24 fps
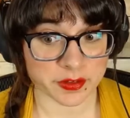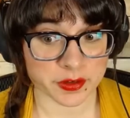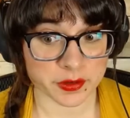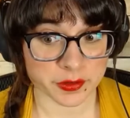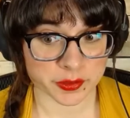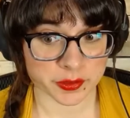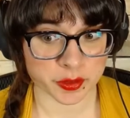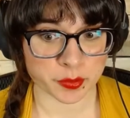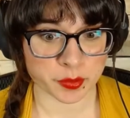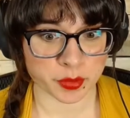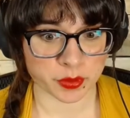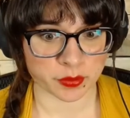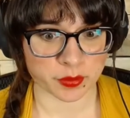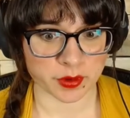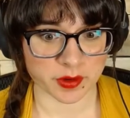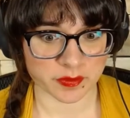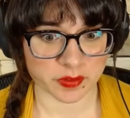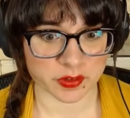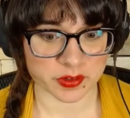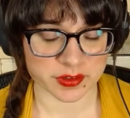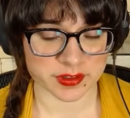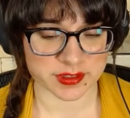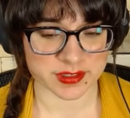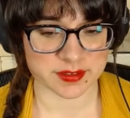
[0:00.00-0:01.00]
have to use your
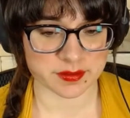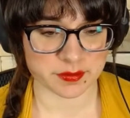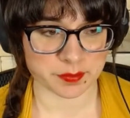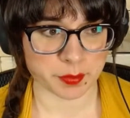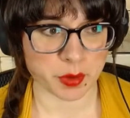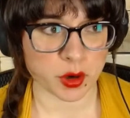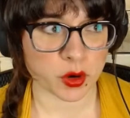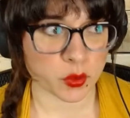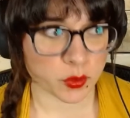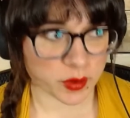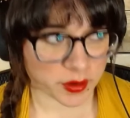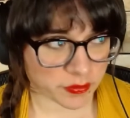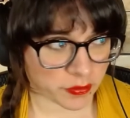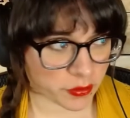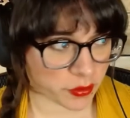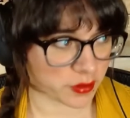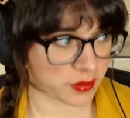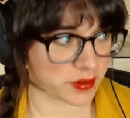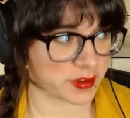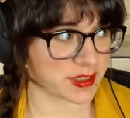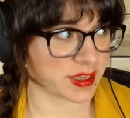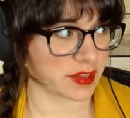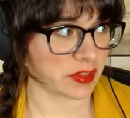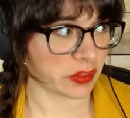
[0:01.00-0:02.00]

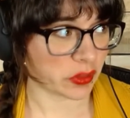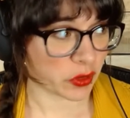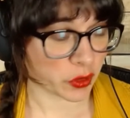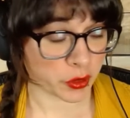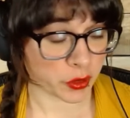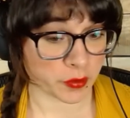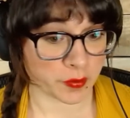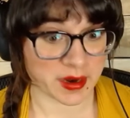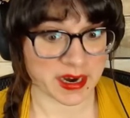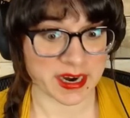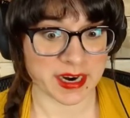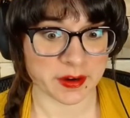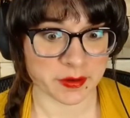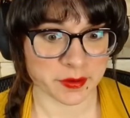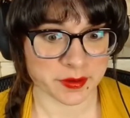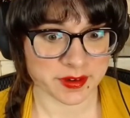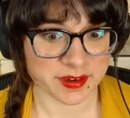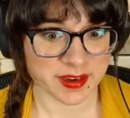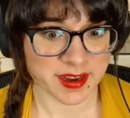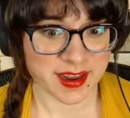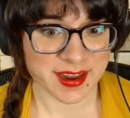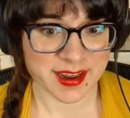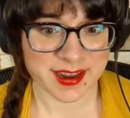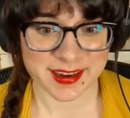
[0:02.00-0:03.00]
peripherals and look
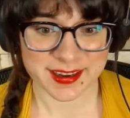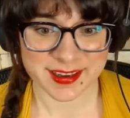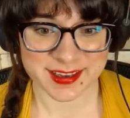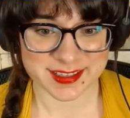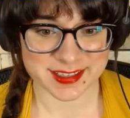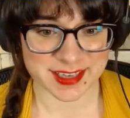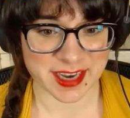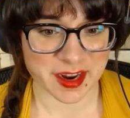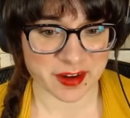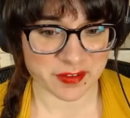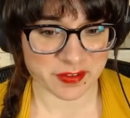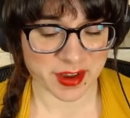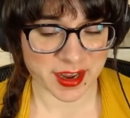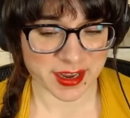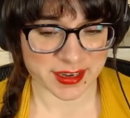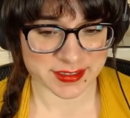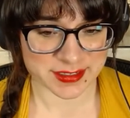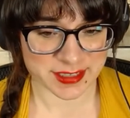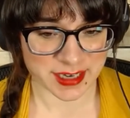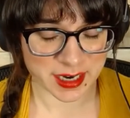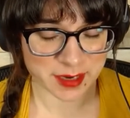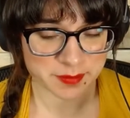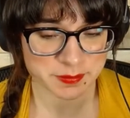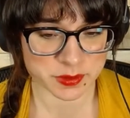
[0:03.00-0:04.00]
around, because I have
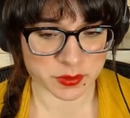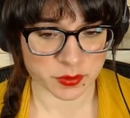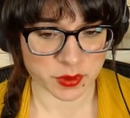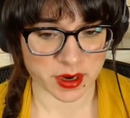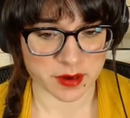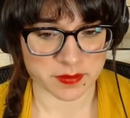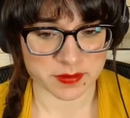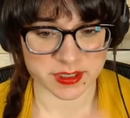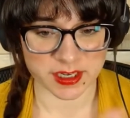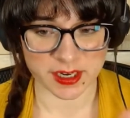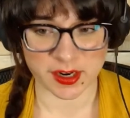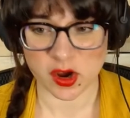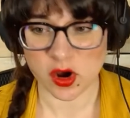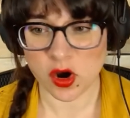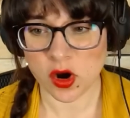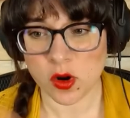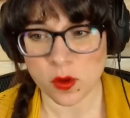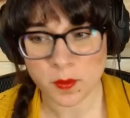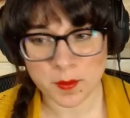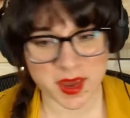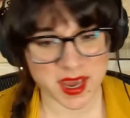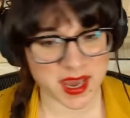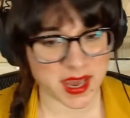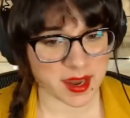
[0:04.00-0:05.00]
had times where I was like,
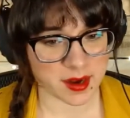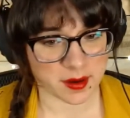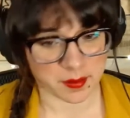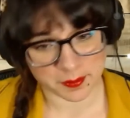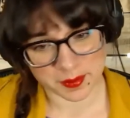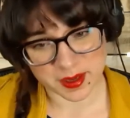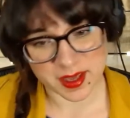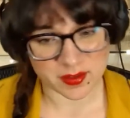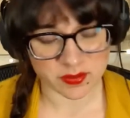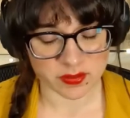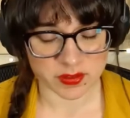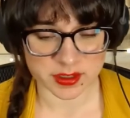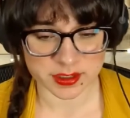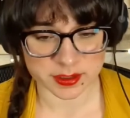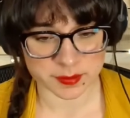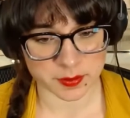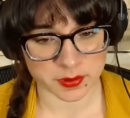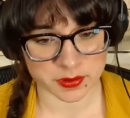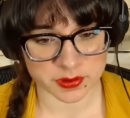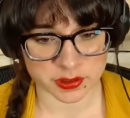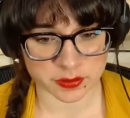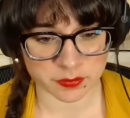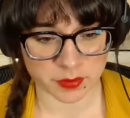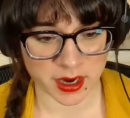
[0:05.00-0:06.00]
oh man, I'm getting
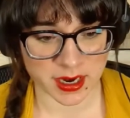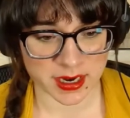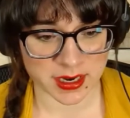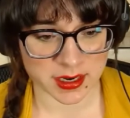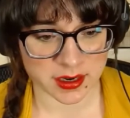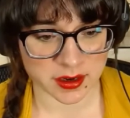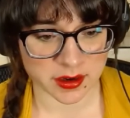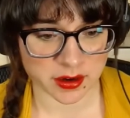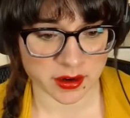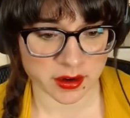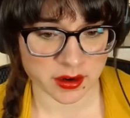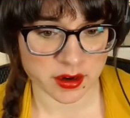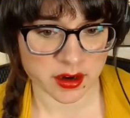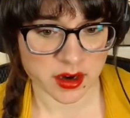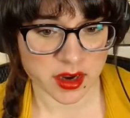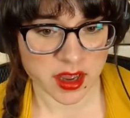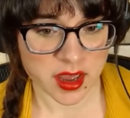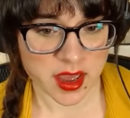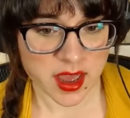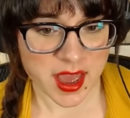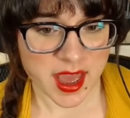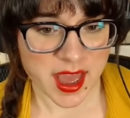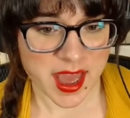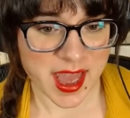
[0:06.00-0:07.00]
this person right here.
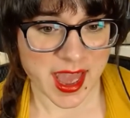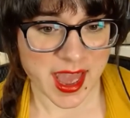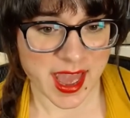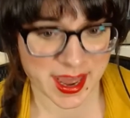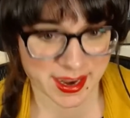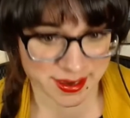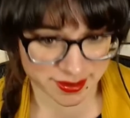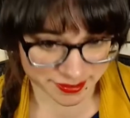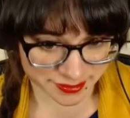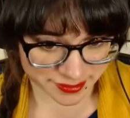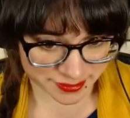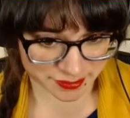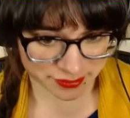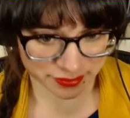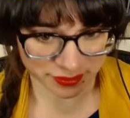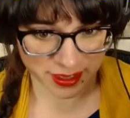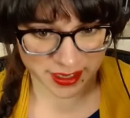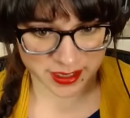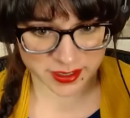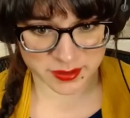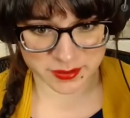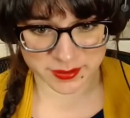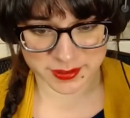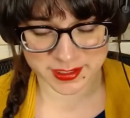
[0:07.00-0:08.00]
And
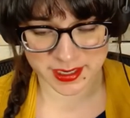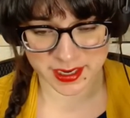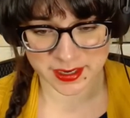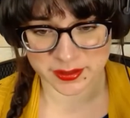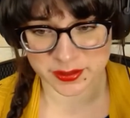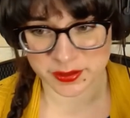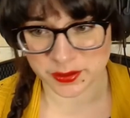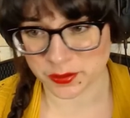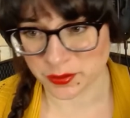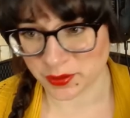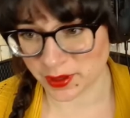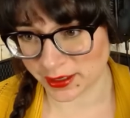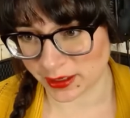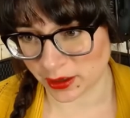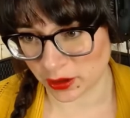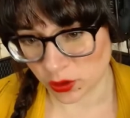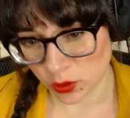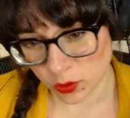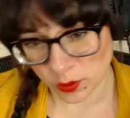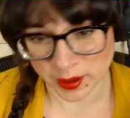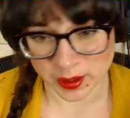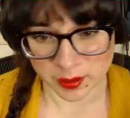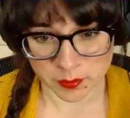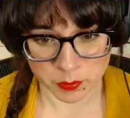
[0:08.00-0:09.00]
like you said, do like
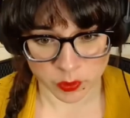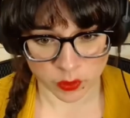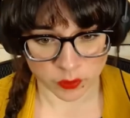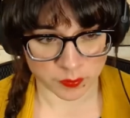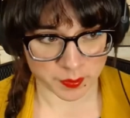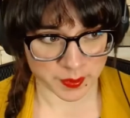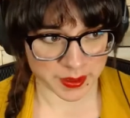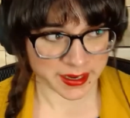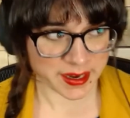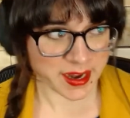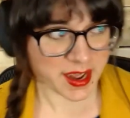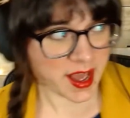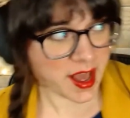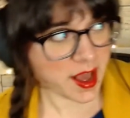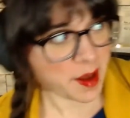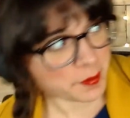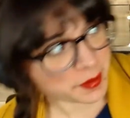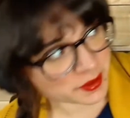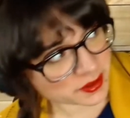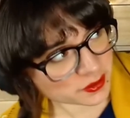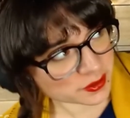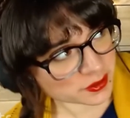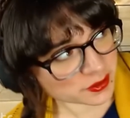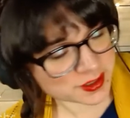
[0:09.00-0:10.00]
a quick movement,
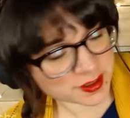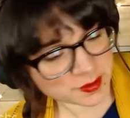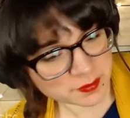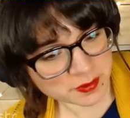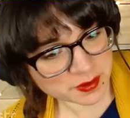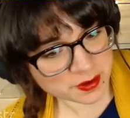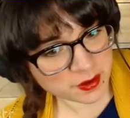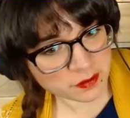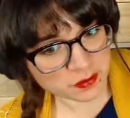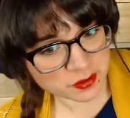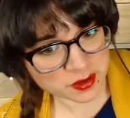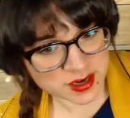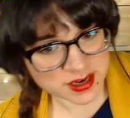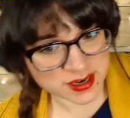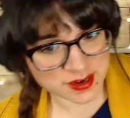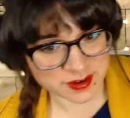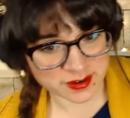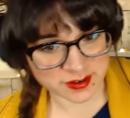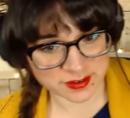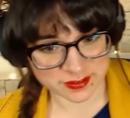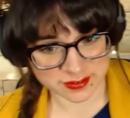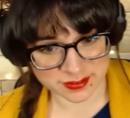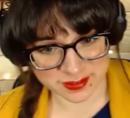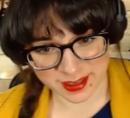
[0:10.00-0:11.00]
but there's someone over
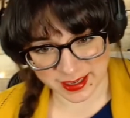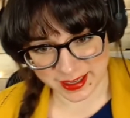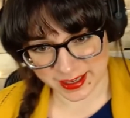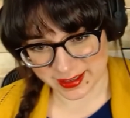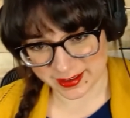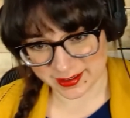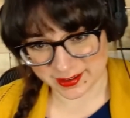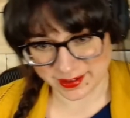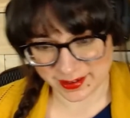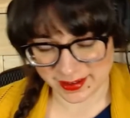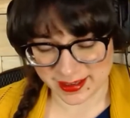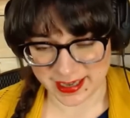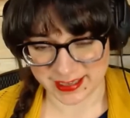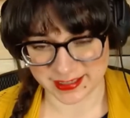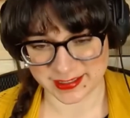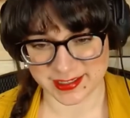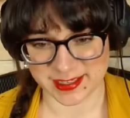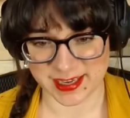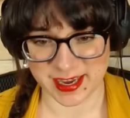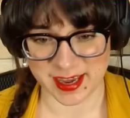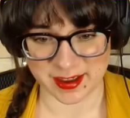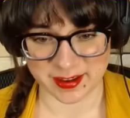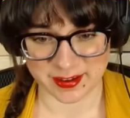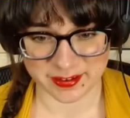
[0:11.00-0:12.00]
here that
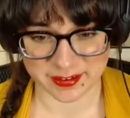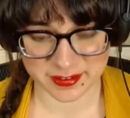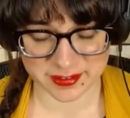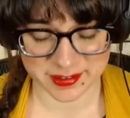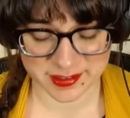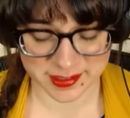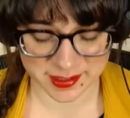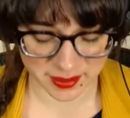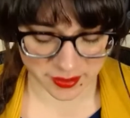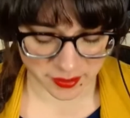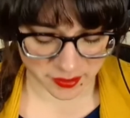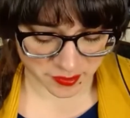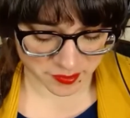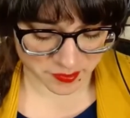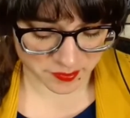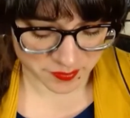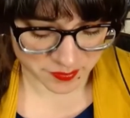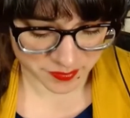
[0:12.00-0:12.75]
gets you. So